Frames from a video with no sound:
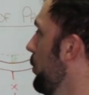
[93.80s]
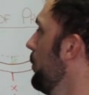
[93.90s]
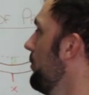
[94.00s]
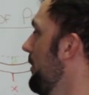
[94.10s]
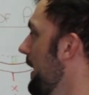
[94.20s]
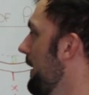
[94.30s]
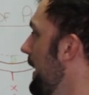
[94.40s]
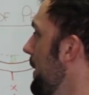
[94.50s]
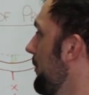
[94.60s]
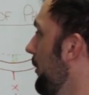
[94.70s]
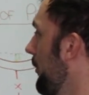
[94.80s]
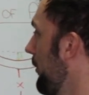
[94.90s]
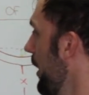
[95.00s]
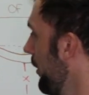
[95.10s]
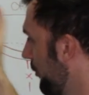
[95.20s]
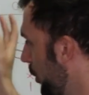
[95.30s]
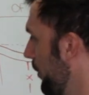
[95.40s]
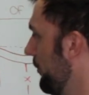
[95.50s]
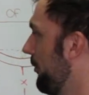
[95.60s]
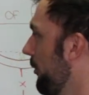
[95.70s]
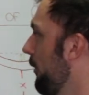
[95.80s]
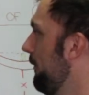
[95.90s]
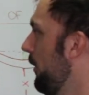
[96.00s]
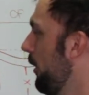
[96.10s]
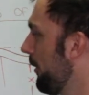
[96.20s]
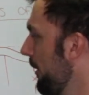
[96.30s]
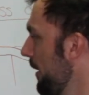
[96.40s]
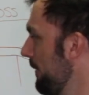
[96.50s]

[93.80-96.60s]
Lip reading: one, which then collapses, so on and so forth.